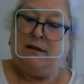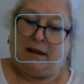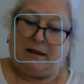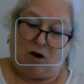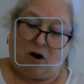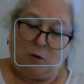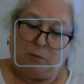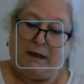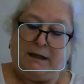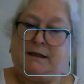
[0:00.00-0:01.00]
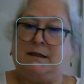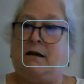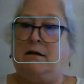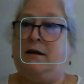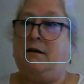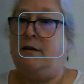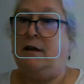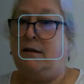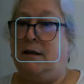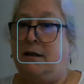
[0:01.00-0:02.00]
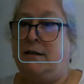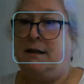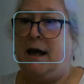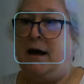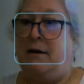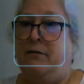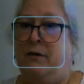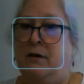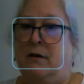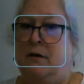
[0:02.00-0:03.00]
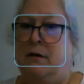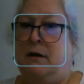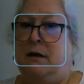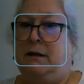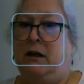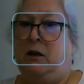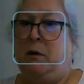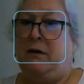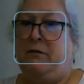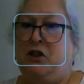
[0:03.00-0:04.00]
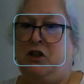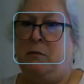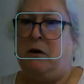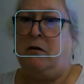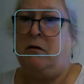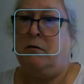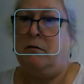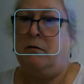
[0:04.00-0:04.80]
That there are places on here that it does have a little bit of a shimmer.